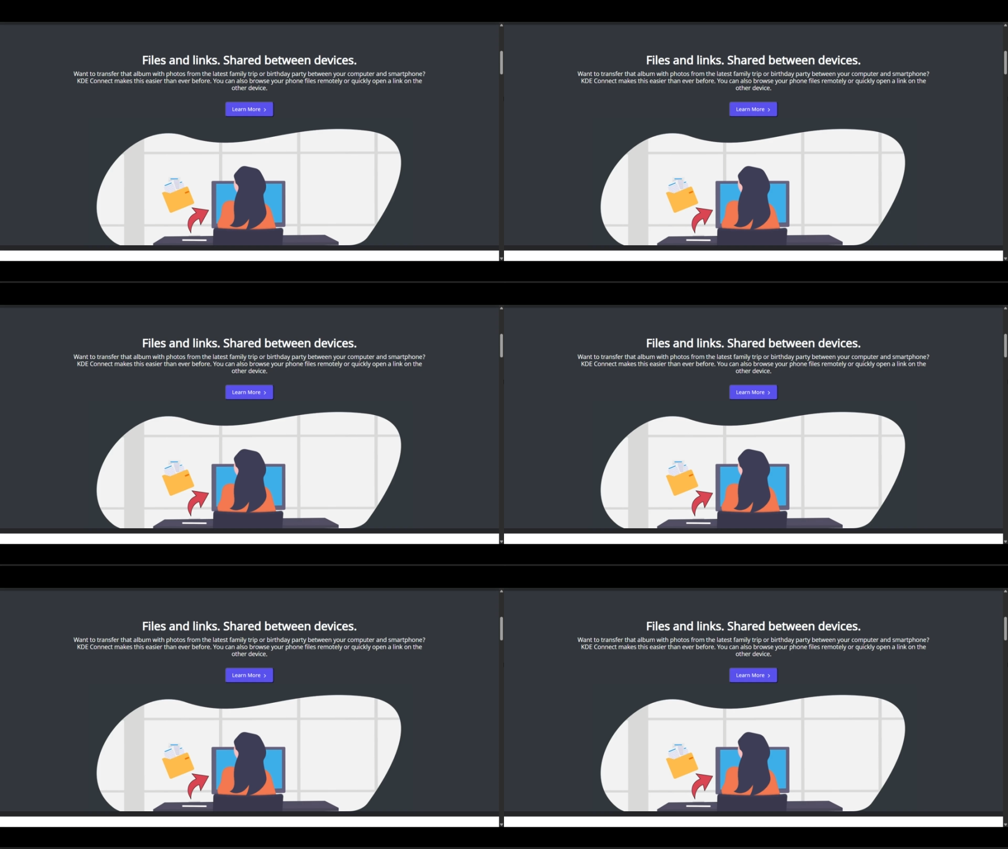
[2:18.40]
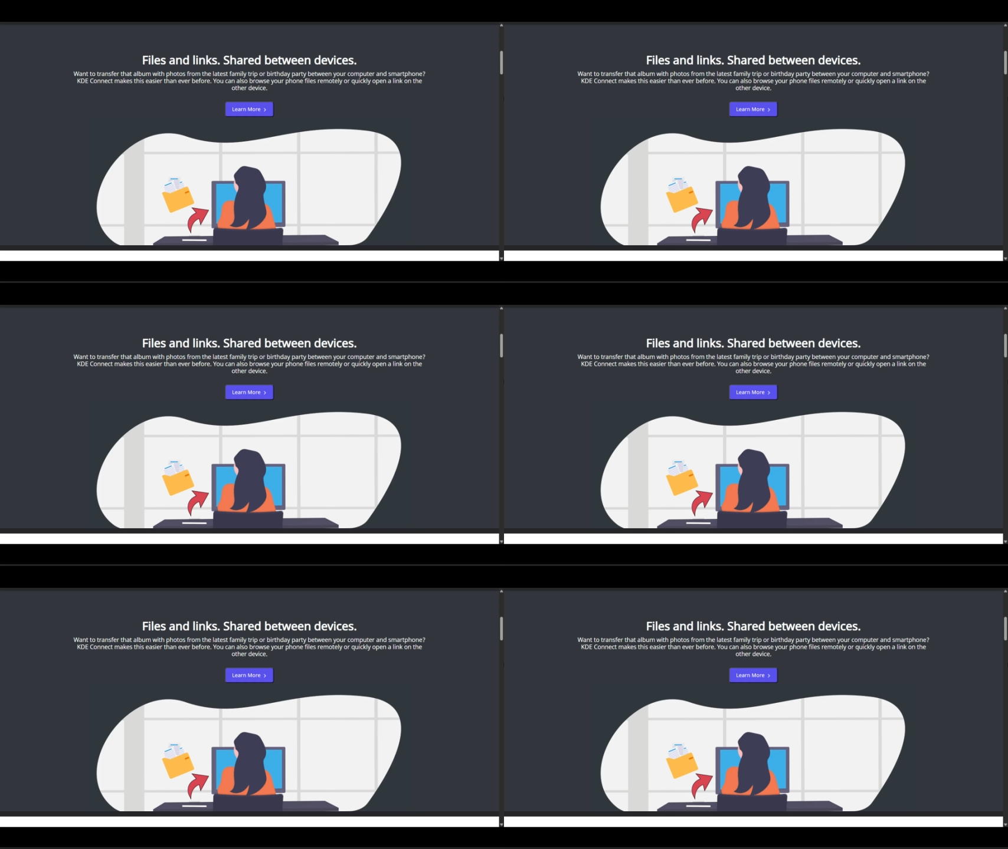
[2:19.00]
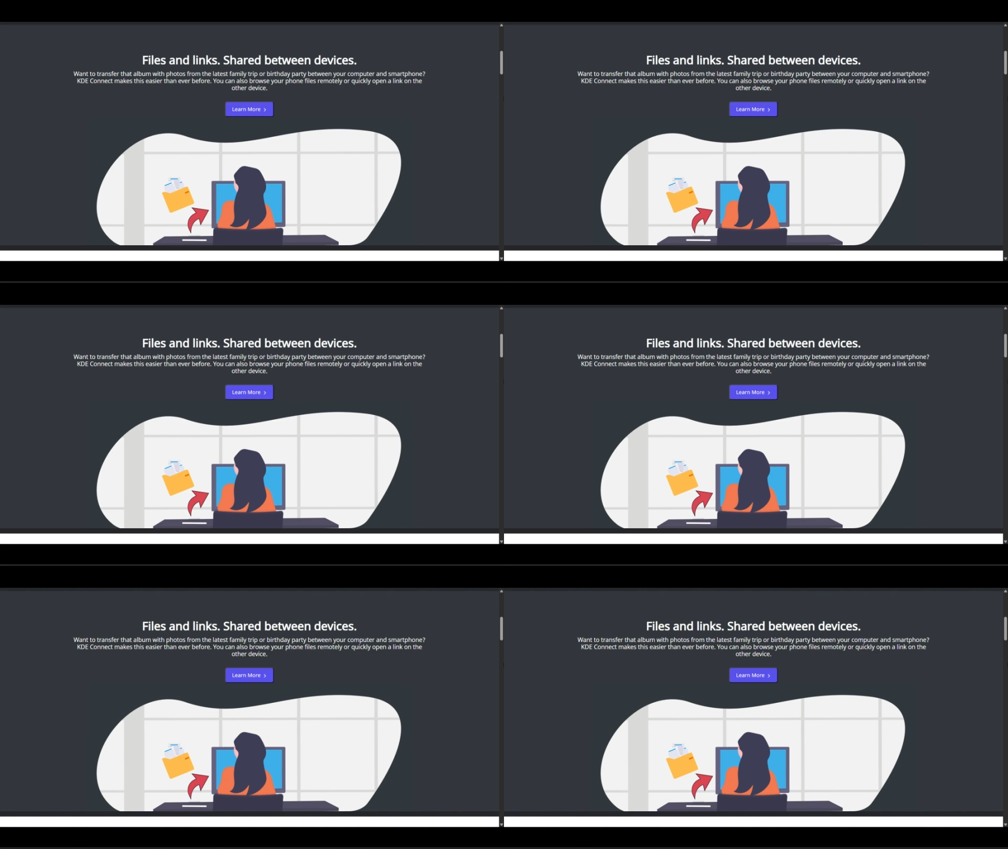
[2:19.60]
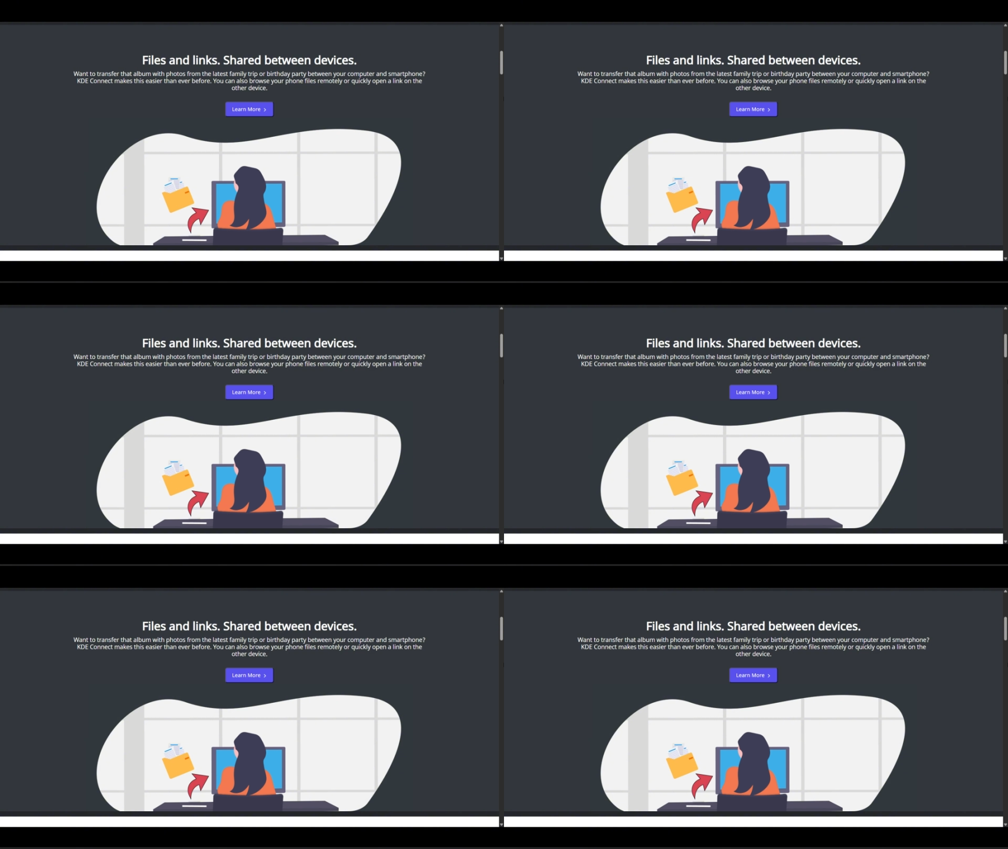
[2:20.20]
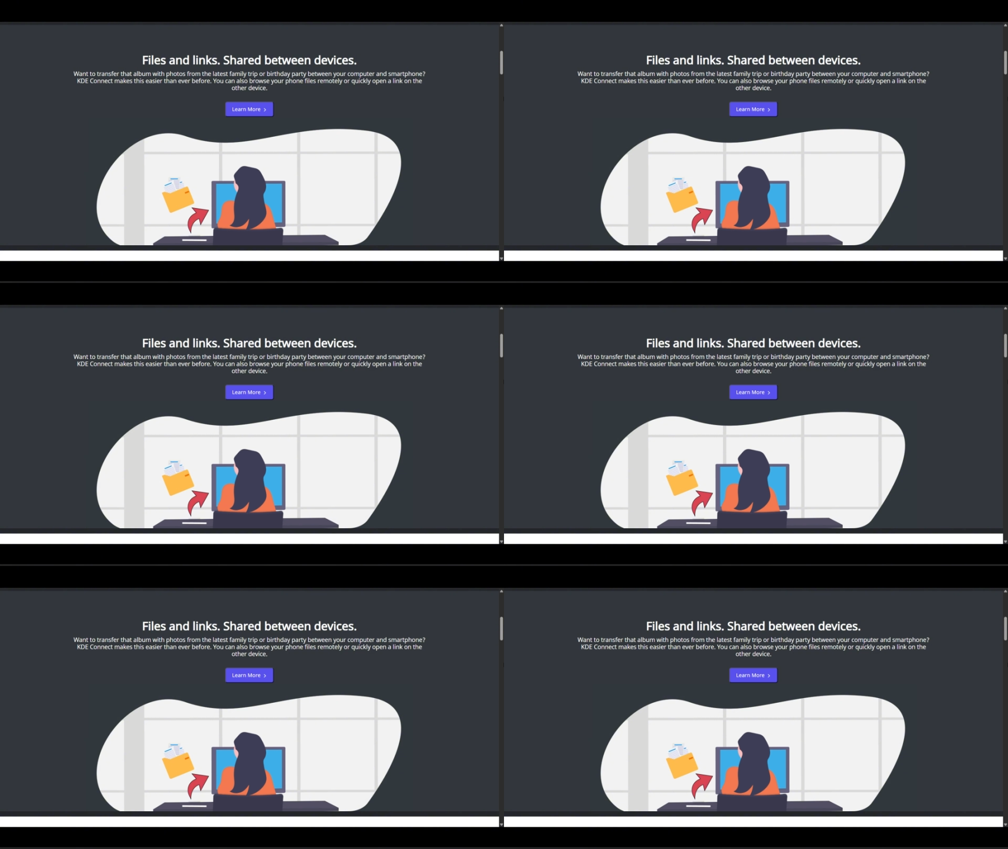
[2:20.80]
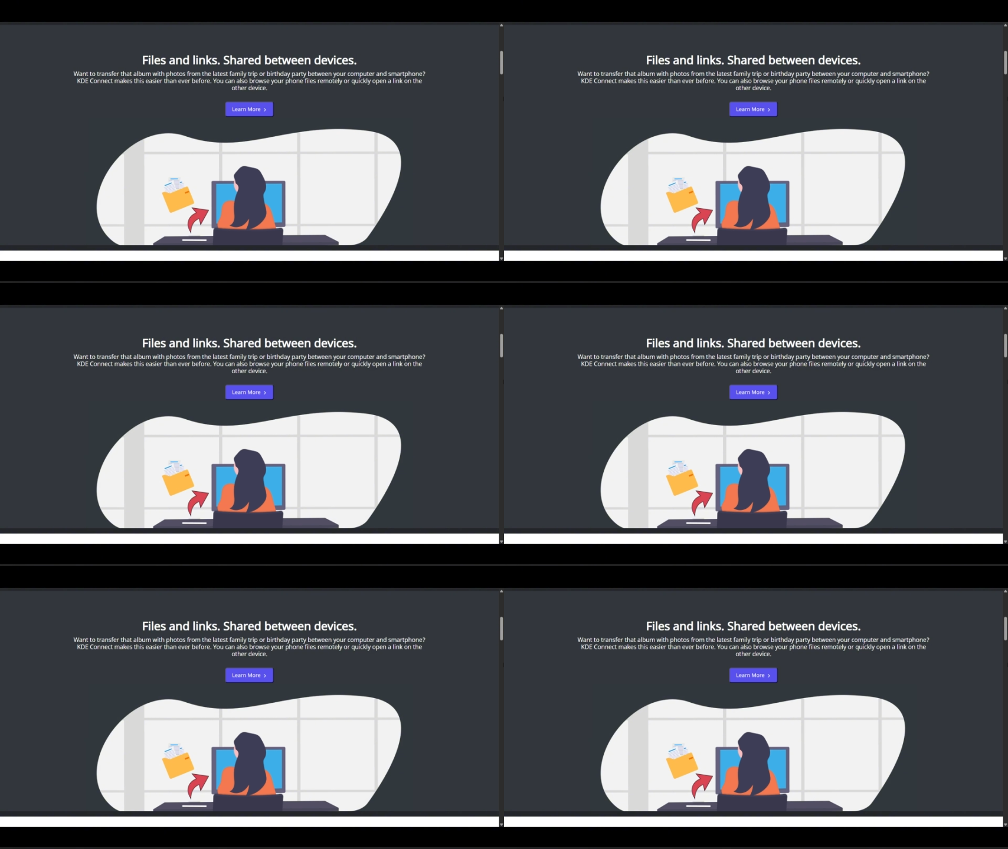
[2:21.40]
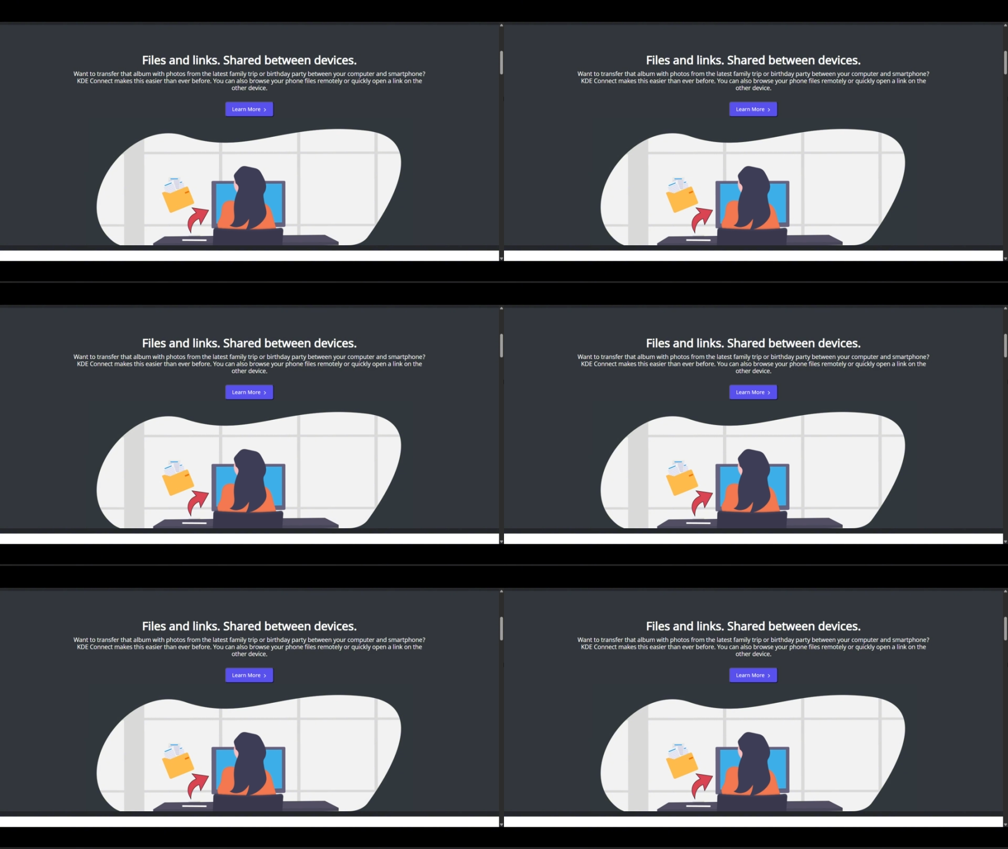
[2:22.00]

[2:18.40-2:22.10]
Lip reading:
(no speaker visible)